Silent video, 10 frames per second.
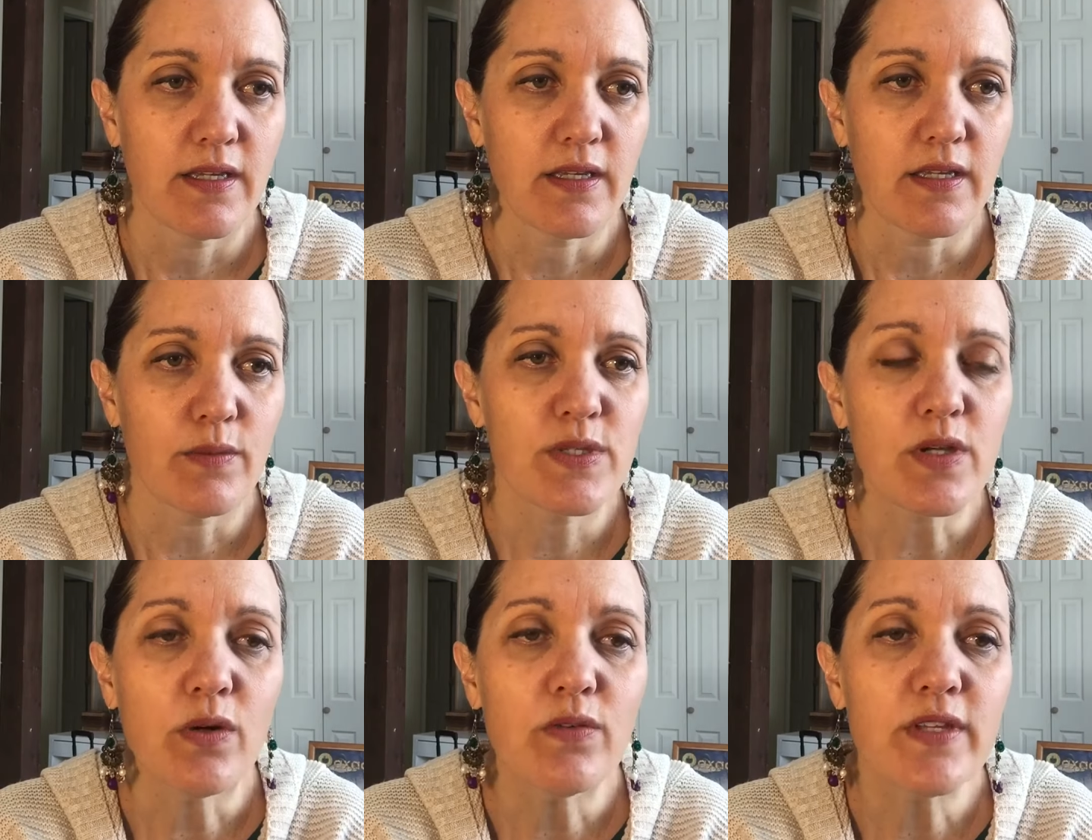It was
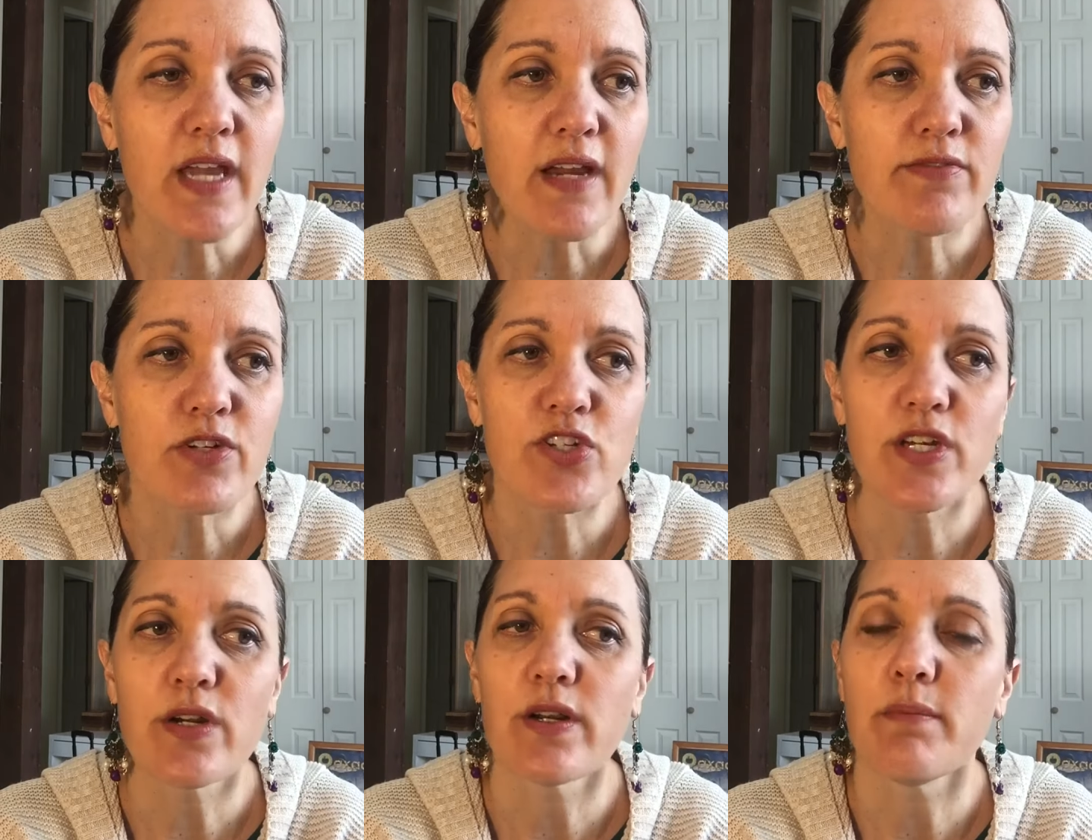only after she
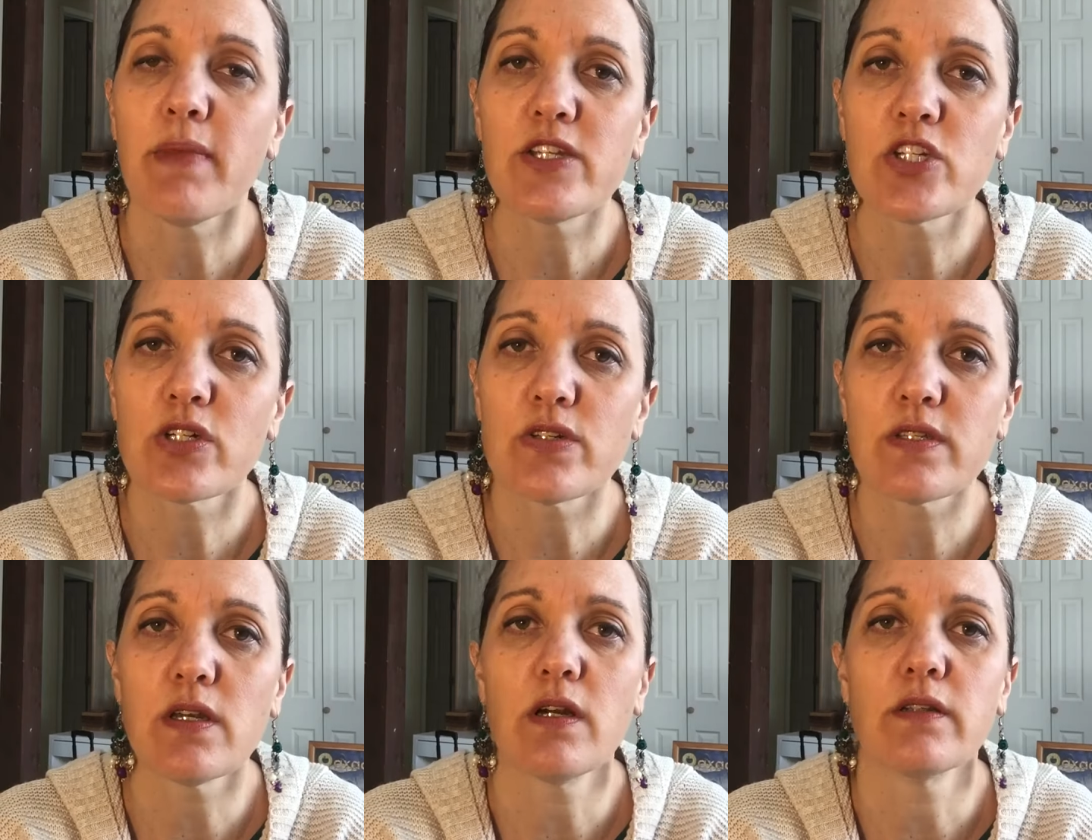heard a magical song